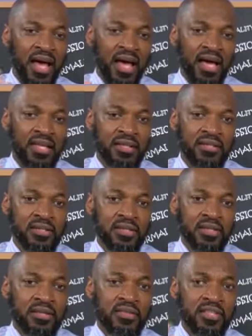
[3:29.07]
And
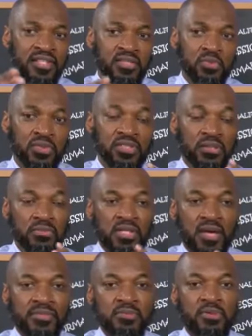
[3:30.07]
this is what
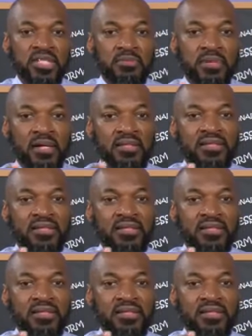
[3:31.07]
sometimes brings about